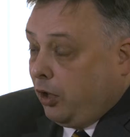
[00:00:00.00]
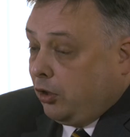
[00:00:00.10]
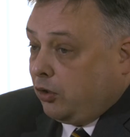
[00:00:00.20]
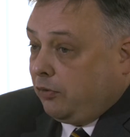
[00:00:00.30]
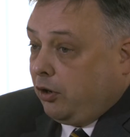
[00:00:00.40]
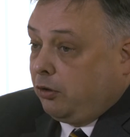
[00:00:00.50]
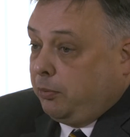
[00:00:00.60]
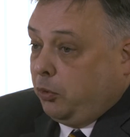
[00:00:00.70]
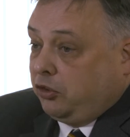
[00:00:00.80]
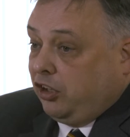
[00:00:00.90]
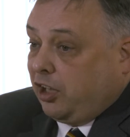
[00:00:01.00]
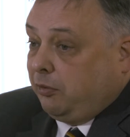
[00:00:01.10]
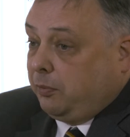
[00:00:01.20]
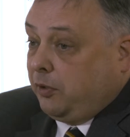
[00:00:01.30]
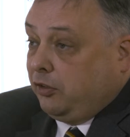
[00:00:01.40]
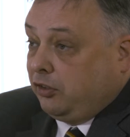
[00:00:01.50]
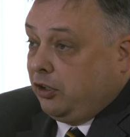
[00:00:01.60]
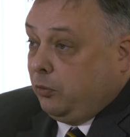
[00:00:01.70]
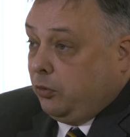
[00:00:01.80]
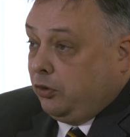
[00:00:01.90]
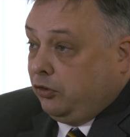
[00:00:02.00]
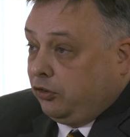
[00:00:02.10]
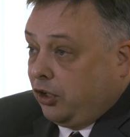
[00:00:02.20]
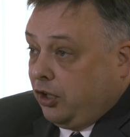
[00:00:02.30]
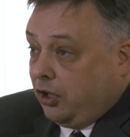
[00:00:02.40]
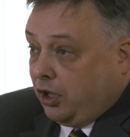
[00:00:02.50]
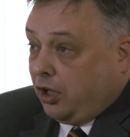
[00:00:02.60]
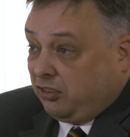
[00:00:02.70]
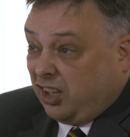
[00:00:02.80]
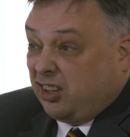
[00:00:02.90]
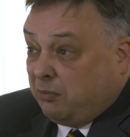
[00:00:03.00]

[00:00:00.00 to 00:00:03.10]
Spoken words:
A lot of our reporting capability was taking